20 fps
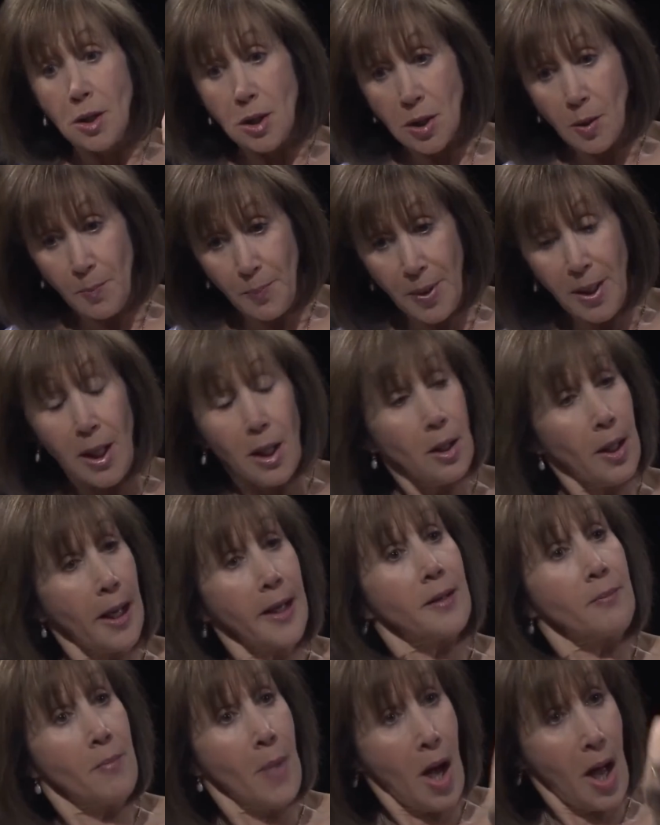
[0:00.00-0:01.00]
to be
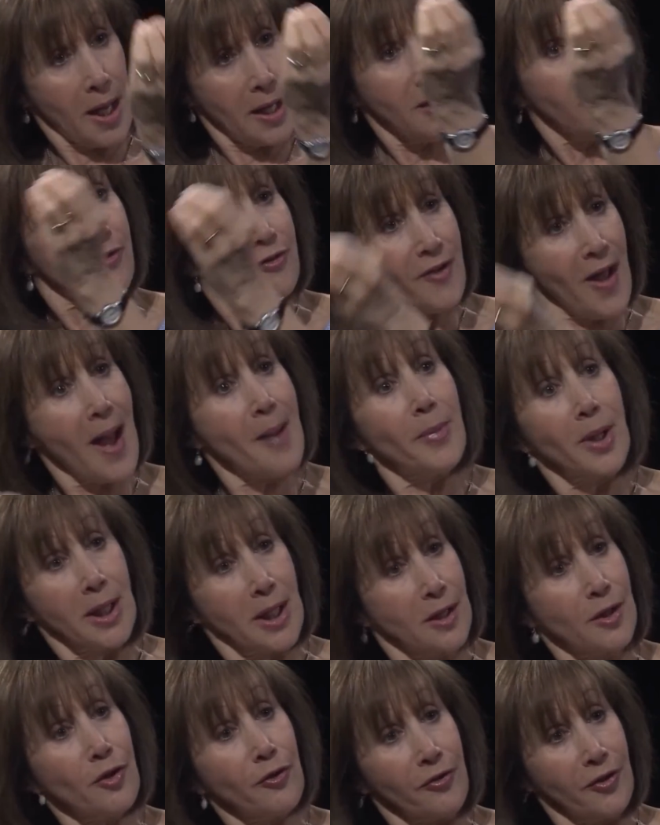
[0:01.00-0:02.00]
like my
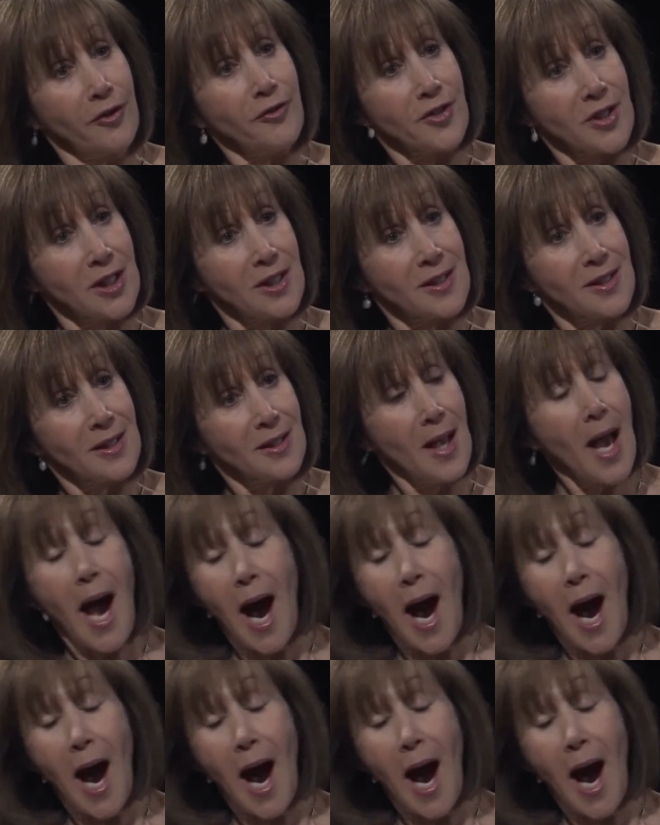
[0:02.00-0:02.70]
family in their 50s.